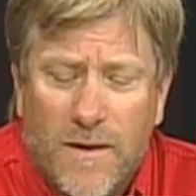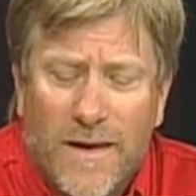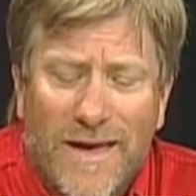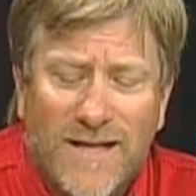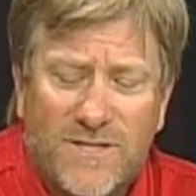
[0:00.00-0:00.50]

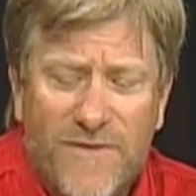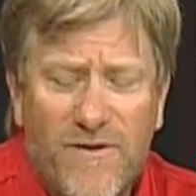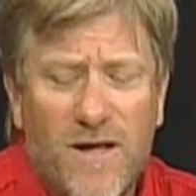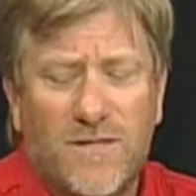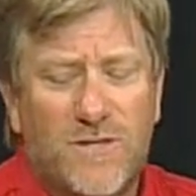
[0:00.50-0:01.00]
It's
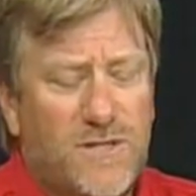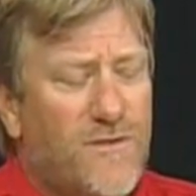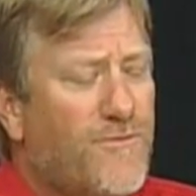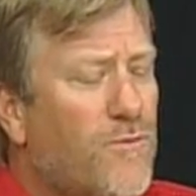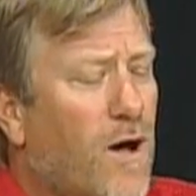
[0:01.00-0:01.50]
difficult to
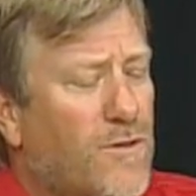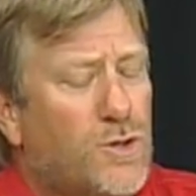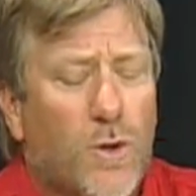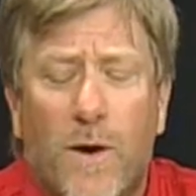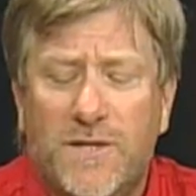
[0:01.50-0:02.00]
sift through all the
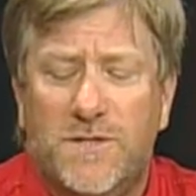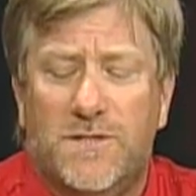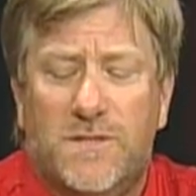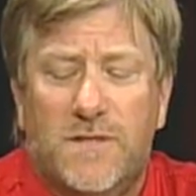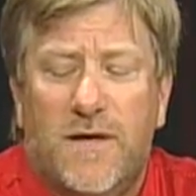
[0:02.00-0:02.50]

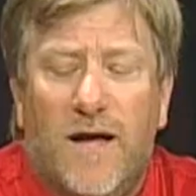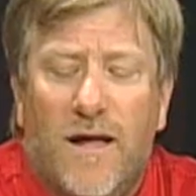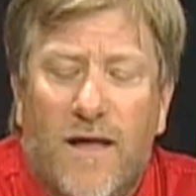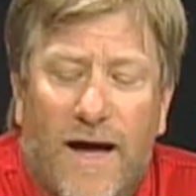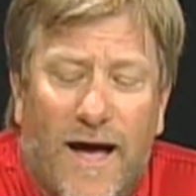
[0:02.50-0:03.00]
choices
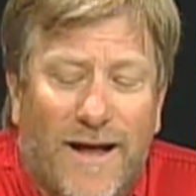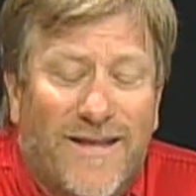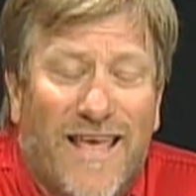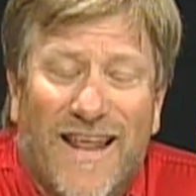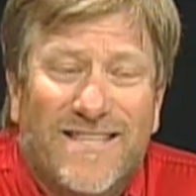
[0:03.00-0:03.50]

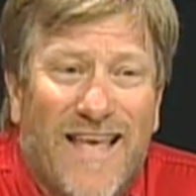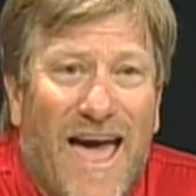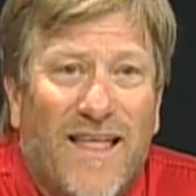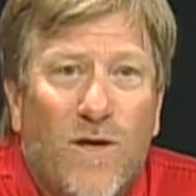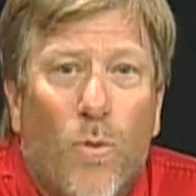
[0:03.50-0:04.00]
to get
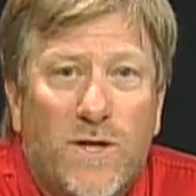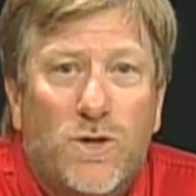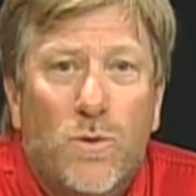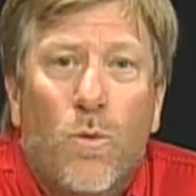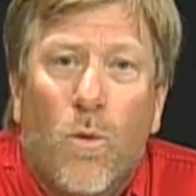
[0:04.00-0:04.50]
exactly what
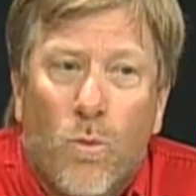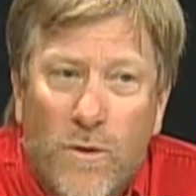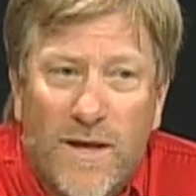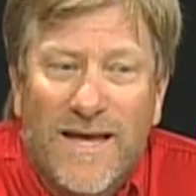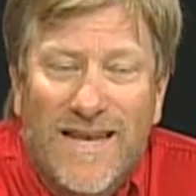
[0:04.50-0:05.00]
you
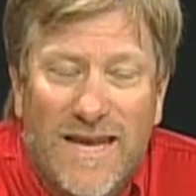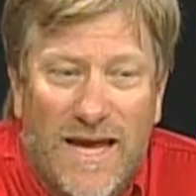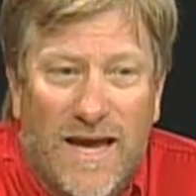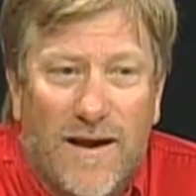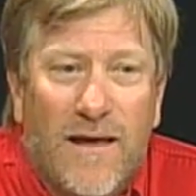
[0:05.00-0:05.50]
really
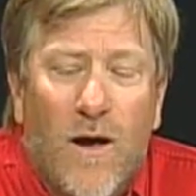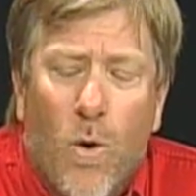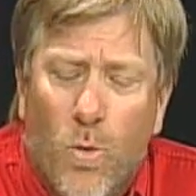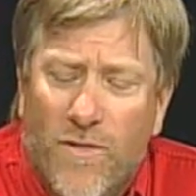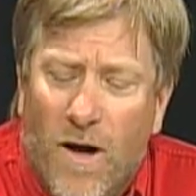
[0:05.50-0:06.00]
need
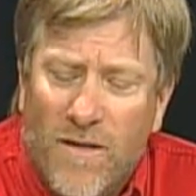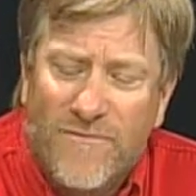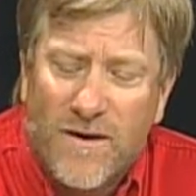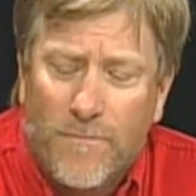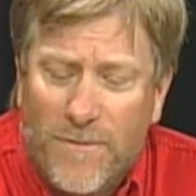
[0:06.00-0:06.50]
with all of
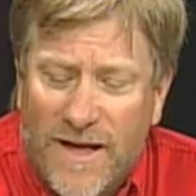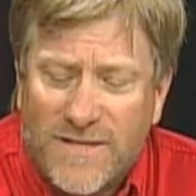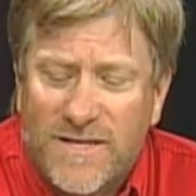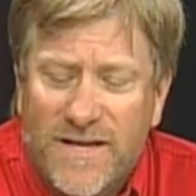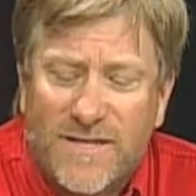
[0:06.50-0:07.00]
the
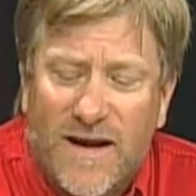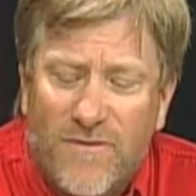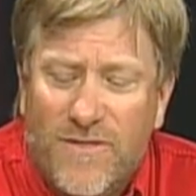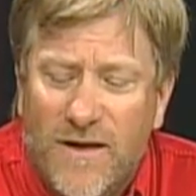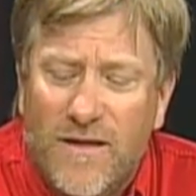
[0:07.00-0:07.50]
complexities and
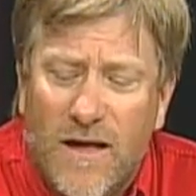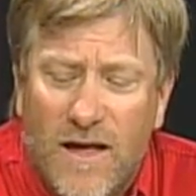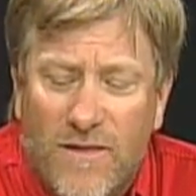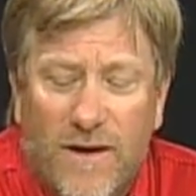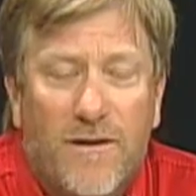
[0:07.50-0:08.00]
everything
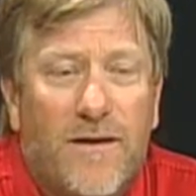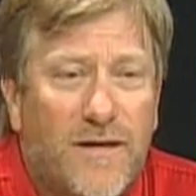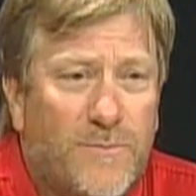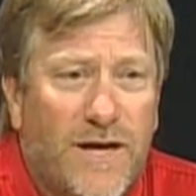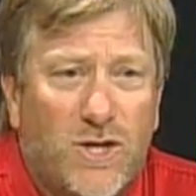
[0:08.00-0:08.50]
that
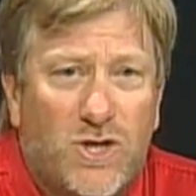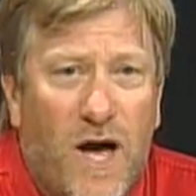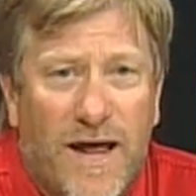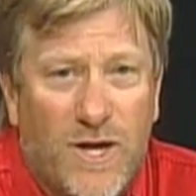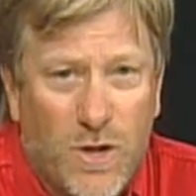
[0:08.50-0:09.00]
is being
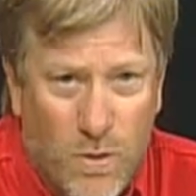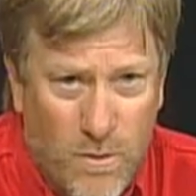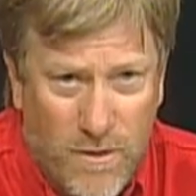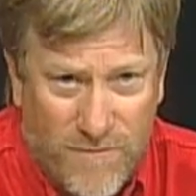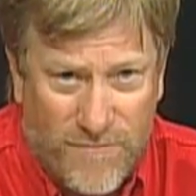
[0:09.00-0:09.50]
shot at
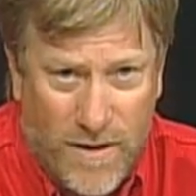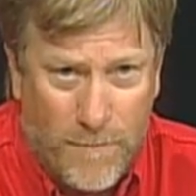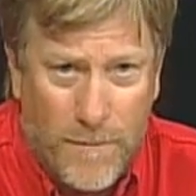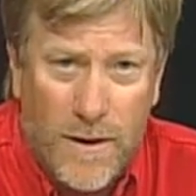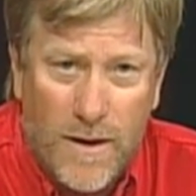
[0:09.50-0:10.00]
you
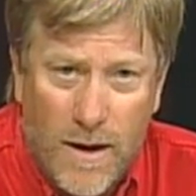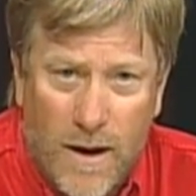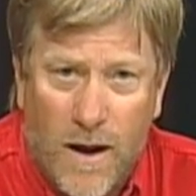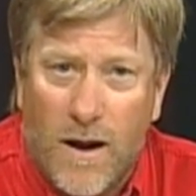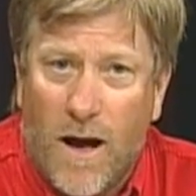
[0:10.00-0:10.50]
from
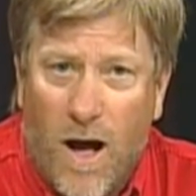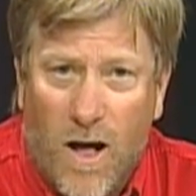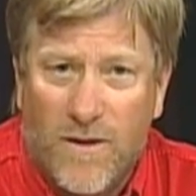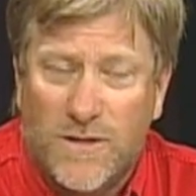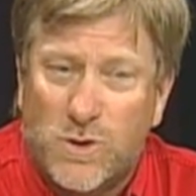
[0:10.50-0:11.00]

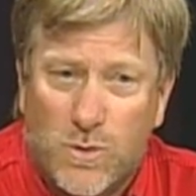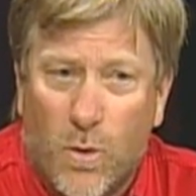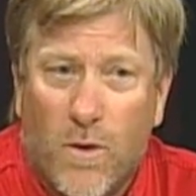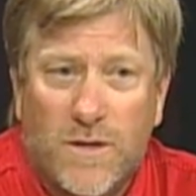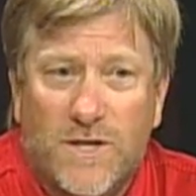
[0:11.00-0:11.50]
all the
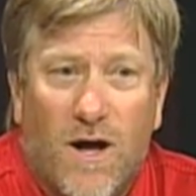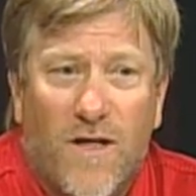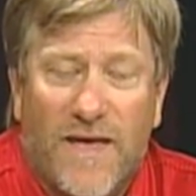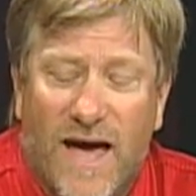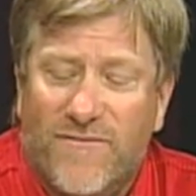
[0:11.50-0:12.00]
stores and all
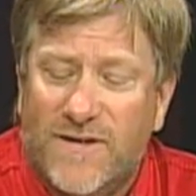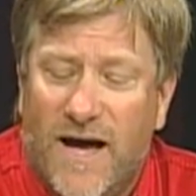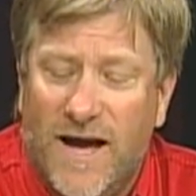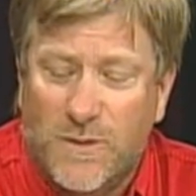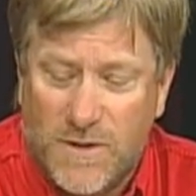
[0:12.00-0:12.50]
the
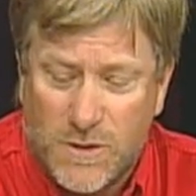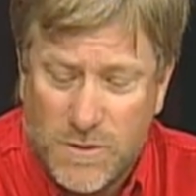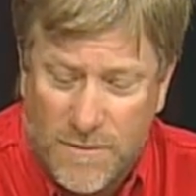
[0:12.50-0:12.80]
advertisements.